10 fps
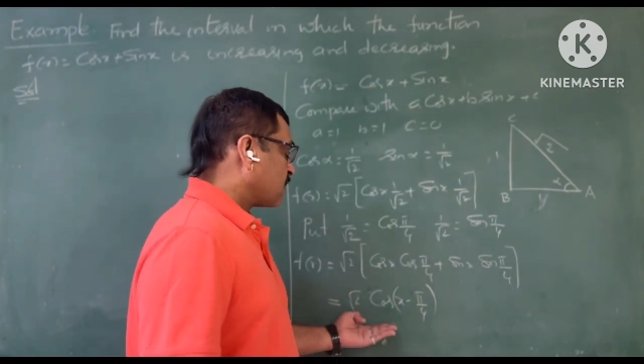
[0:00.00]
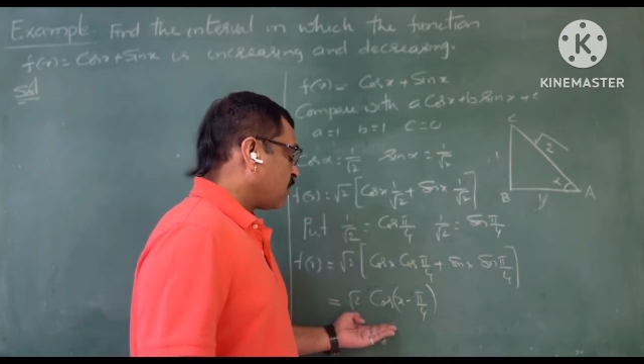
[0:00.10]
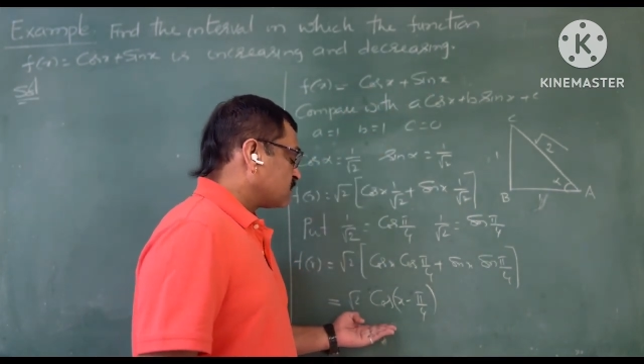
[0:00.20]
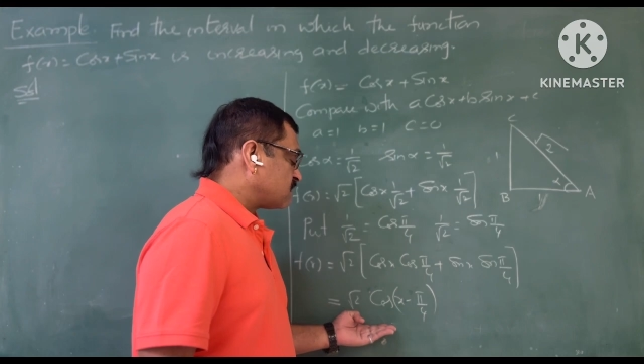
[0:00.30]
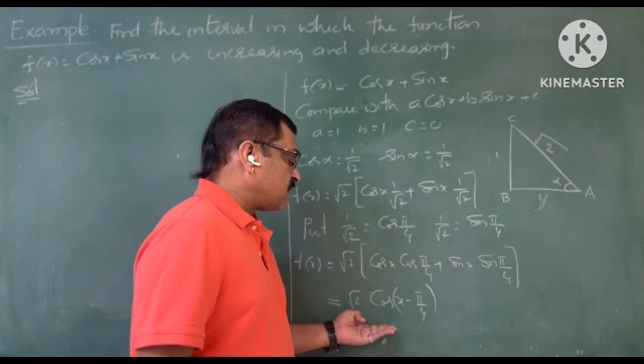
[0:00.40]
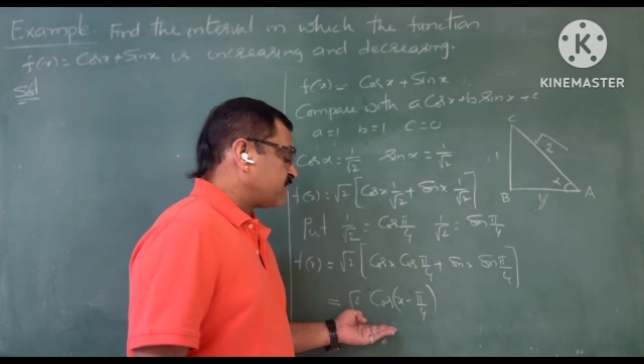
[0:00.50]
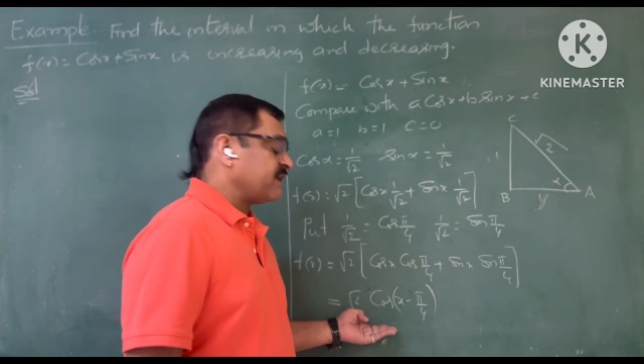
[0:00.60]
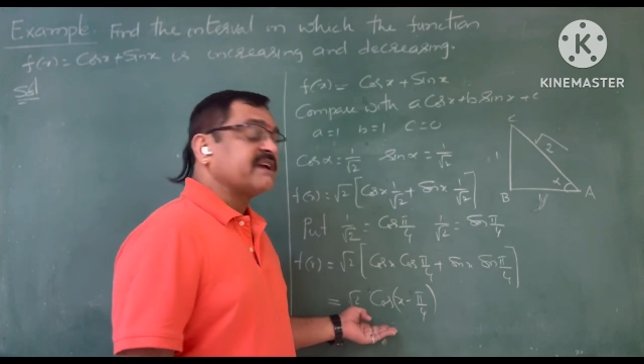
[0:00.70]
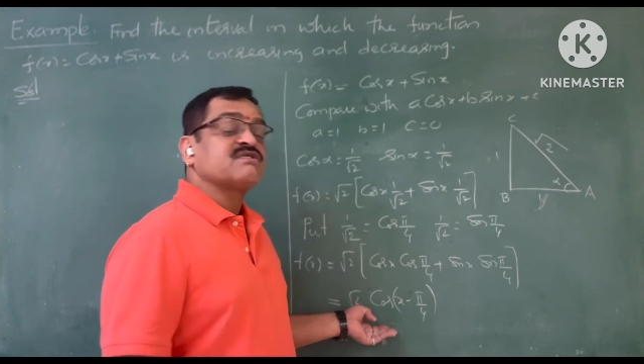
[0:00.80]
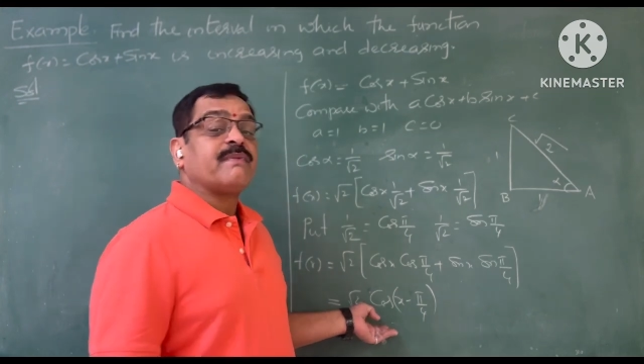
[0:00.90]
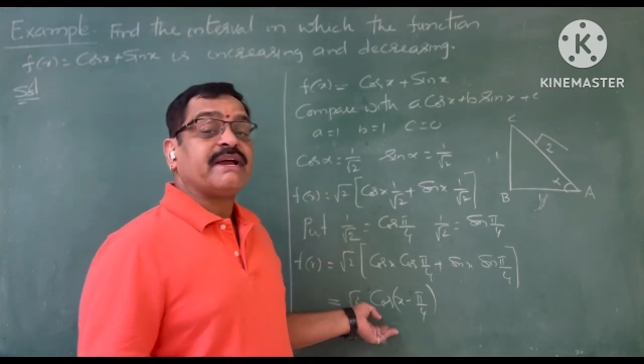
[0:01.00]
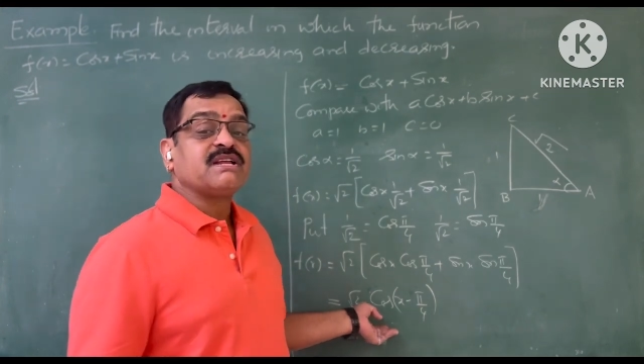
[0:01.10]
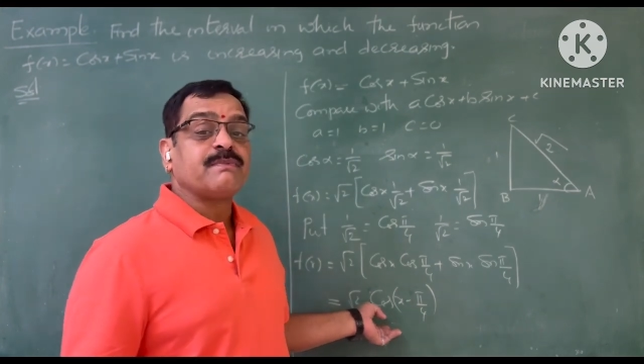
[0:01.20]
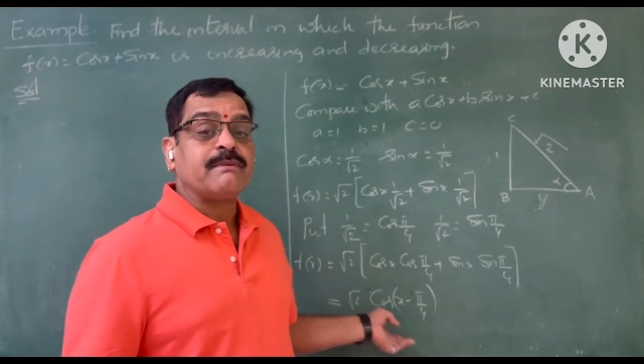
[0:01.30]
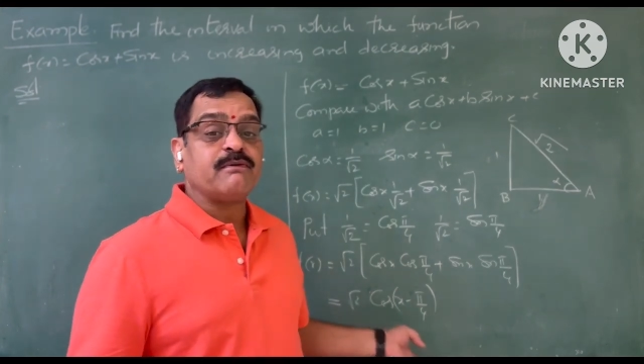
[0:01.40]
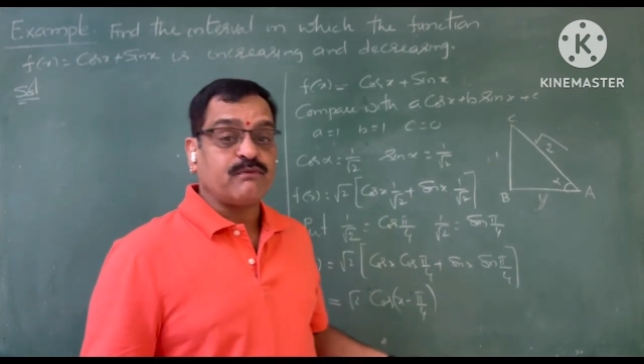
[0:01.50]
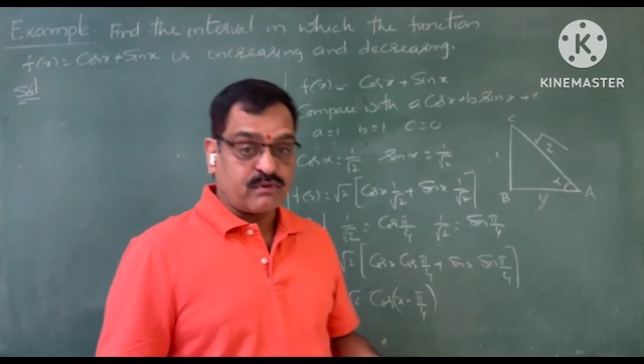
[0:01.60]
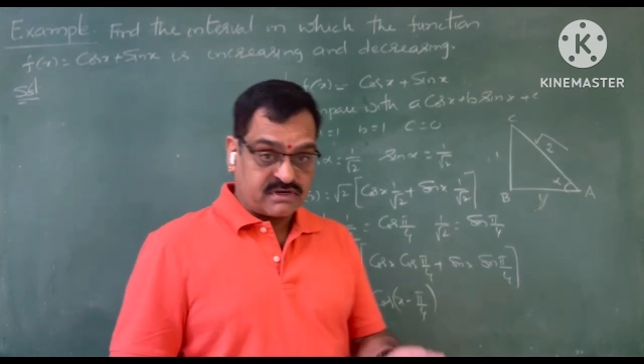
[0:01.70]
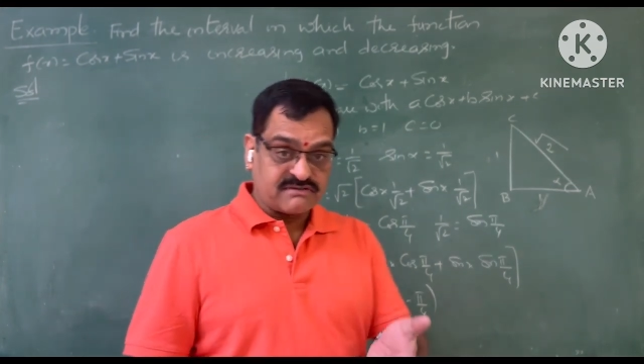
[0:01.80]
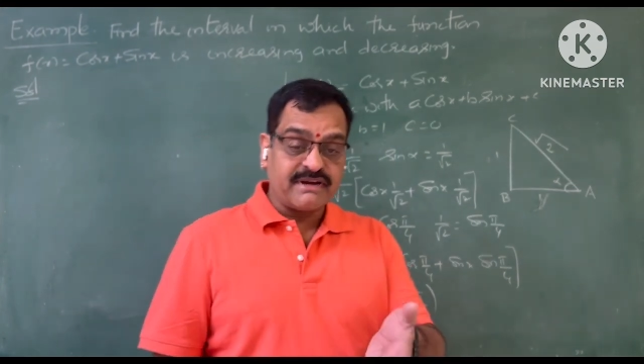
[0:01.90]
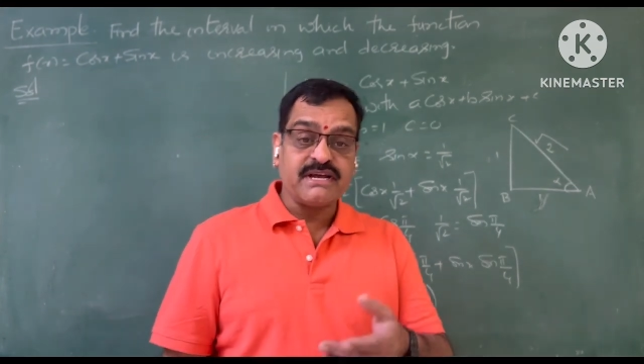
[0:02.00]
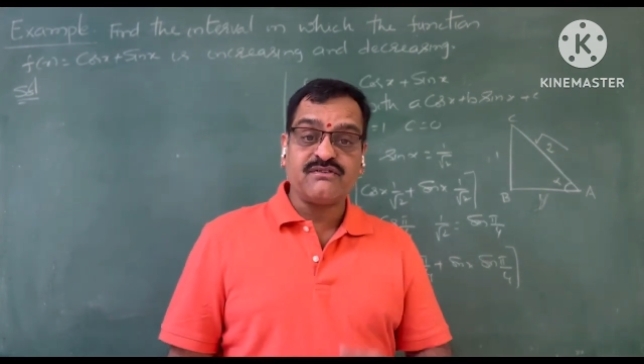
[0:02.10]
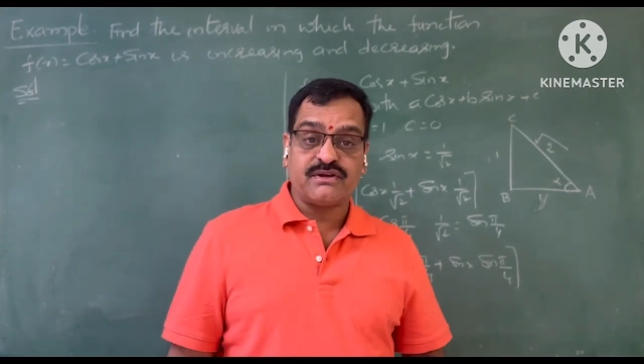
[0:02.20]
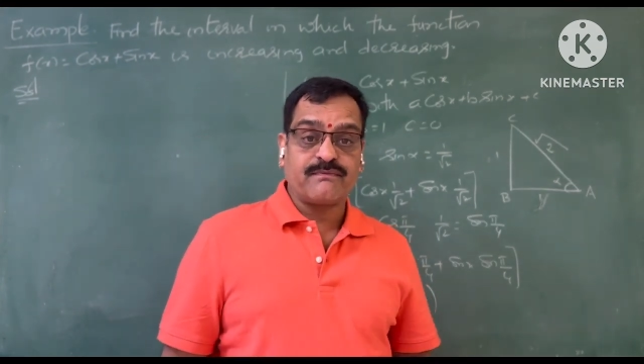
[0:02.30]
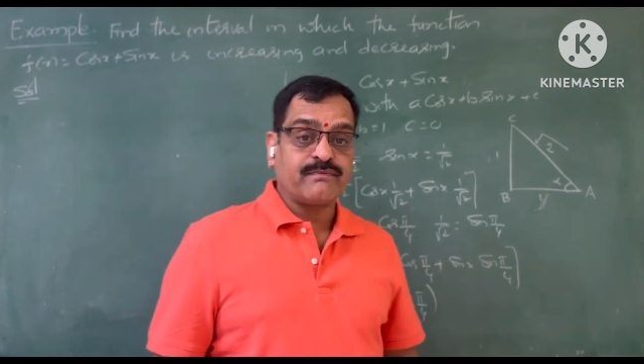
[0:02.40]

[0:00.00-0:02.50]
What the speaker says: cos of x minus pi by 4. It's very easy.